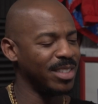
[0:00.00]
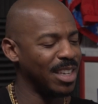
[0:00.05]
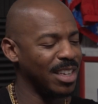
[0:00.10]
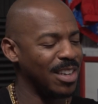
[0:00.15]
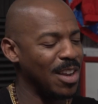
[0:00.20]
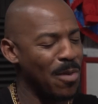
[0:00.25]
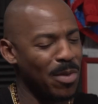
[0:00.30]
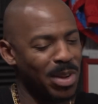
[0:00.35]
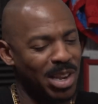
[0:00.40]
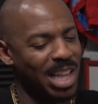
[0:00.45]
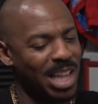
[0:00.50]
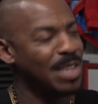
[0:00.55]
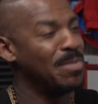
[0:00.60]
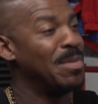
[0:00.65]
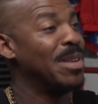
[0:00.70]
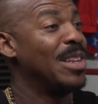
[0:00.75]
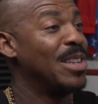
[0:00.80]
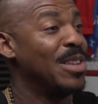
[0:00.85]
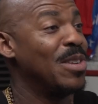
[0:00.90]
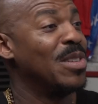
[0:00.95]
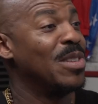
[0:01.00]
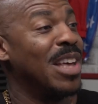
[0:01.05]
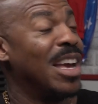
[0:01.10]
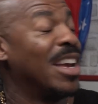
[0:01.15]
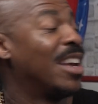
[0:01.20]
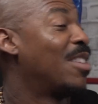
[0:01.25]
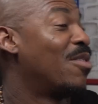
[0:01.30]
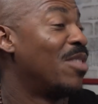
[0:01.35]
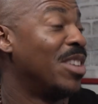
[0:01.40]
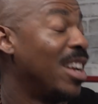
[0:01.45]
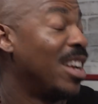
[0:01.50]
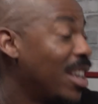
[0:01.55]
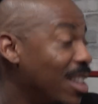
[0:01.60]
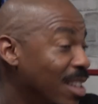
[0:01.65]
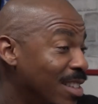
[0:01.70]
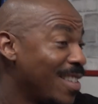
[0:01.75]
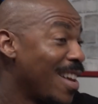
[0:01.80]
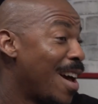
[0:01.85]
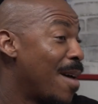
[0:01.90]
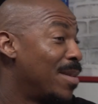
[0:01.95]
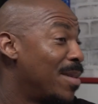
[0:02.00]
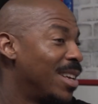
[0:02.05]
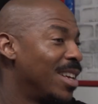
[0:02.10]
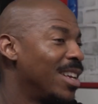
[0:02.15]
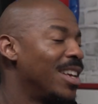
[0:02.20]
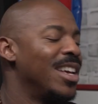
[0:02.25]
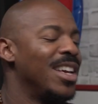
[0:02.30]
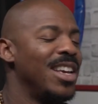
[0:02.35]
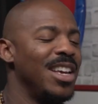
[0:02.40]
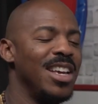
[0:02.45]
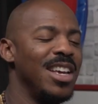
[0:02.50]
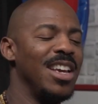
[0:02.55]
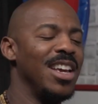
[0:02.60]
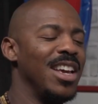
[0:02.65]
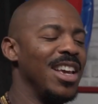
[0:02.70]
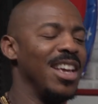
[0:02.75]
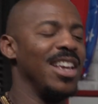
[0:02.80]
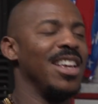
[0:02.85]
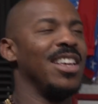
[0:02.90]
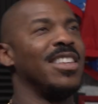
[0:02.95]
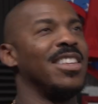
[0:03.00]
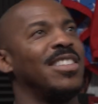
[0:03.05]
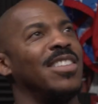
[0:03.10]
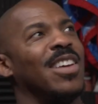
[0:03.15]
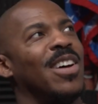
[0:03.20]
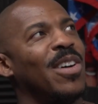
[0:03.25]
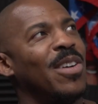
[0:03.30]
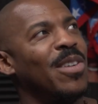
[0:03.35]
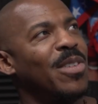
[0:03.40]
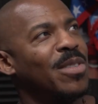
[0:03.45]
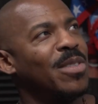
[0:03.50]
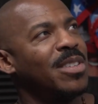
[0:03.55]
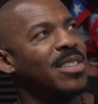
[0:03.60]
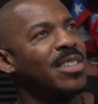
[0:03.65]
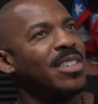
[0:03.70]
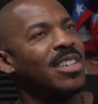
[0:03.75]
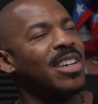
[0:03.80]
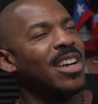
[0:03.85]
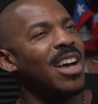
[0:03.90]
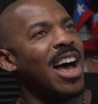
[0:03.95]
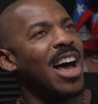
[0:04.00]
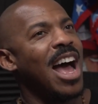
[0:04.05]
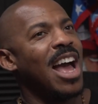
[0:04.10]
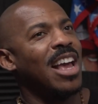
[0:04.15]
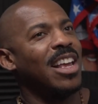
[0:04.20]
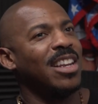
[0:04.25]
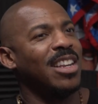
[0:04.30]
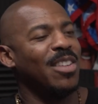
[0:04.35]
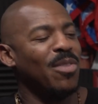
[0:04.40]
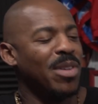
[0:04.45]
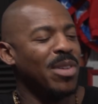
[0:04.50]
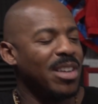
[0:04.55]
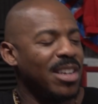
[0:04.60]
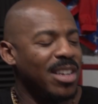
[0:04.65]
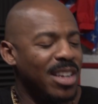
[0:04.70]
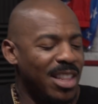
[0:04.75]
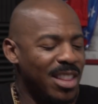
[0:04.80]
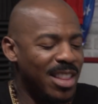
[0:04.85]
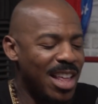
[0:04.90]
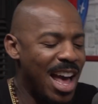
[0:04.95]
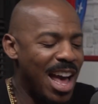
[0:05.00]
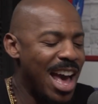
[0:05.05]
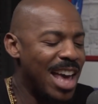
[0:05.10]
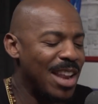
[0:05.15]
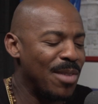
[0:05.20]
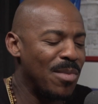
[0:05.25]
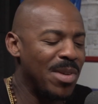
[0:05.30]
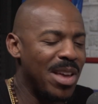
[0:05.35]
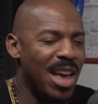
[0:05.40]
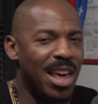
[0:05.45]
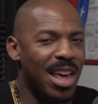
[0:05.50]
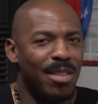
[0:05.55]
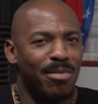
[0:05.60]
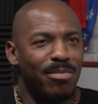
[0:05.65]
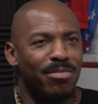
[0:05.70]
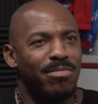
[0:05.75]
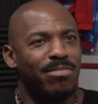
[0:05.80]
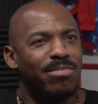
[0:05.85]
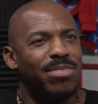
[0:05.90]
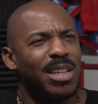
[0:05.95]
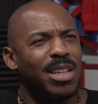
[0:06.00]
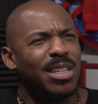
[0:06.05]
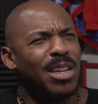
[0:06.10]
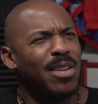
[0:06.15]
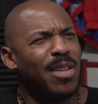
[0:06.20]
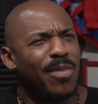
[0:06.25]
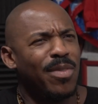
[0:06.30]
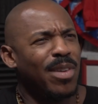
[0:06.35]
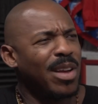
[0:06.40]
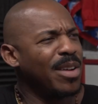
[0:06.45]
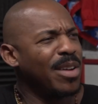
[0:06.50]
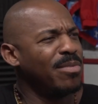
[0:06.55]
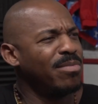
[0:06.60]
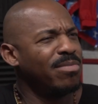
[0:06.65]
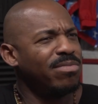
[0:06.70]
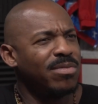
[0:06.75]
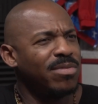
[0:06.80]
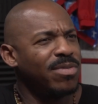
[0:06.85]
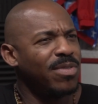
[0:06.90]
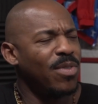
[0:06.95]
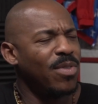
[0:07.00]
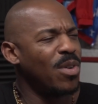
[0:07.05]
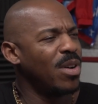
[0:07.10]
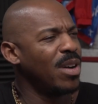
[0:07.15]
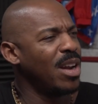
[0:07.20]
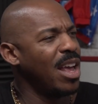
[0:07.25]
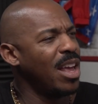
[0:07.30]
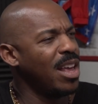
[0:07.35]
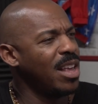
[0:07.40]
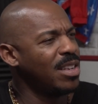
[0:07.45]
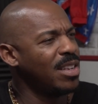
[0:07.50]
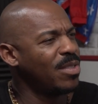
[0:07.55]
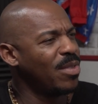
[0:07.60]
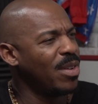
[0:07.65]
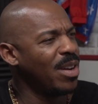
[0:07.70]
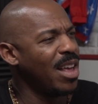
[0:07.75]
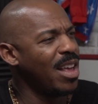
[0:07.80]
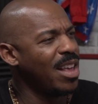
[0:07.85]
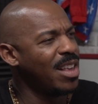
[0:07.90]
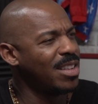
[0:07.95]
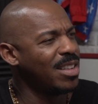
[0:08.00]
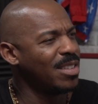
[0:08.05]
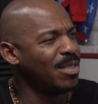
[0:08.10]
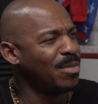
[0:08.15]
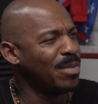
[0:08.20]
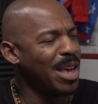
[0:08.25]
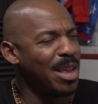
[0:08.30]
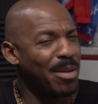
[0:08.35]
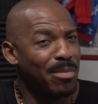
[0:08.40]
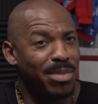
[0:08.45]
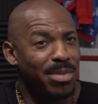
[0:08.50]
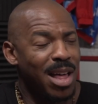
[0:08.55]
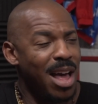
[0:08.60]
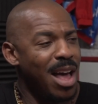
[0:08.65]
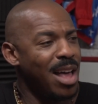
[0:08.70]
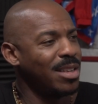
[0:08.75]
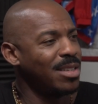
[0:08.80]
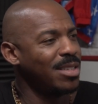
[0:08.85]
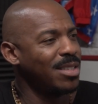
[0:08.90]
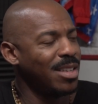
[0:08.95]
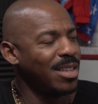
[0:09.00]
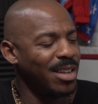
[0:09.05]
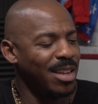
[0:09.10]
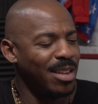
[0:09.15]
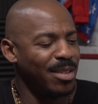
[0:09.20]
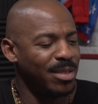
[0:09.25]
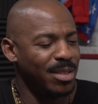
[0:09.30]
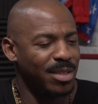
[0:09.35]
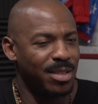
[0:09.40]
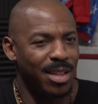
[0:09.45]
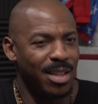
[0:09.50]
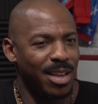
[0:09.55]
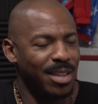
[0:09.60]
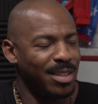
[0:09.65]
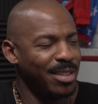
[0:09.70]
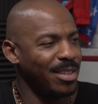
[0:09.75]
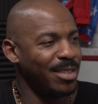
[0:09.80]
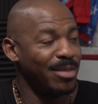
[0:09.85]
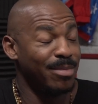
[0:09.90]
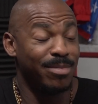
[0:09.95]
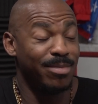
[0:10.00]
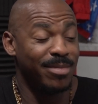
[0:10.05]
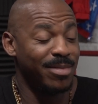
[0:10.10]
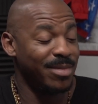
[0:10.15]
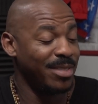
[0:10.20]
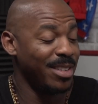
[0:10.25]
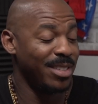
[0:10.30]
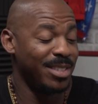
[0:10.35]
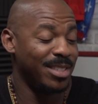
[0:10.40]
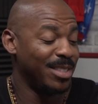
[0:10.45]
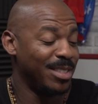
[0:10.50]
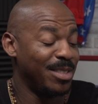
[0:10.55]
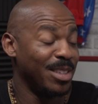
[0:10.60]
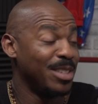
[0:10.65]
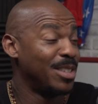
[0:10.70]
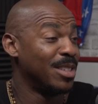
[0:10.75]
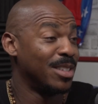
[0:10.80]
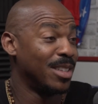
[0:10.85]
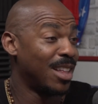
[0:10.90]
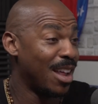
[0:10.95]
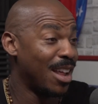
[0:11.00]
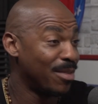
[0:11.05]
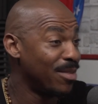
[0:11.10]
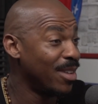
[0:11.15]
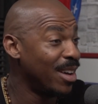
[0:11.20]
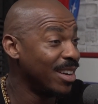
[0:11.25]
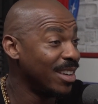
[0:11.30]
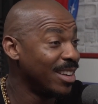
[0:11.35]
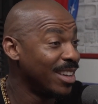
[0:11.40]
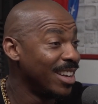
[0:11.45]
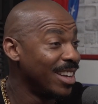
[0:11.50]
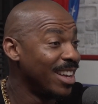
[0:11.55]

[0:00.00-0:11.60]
Like, no one lets me do like ridiculous comedy. So I went and did that, and I did that for like 4 days, 3 days, and we had a blast, and he was just like, this is a lot of fun.